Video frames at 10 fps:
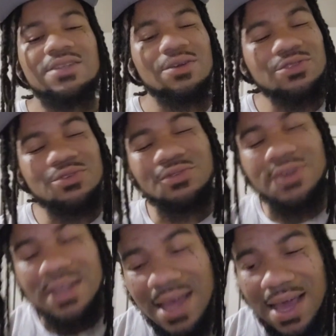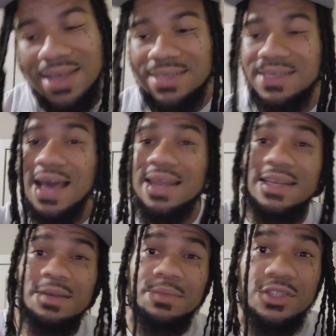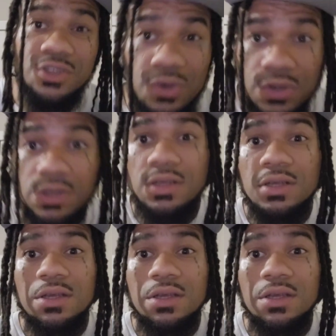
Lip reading: Don't you realize Gotti done matured?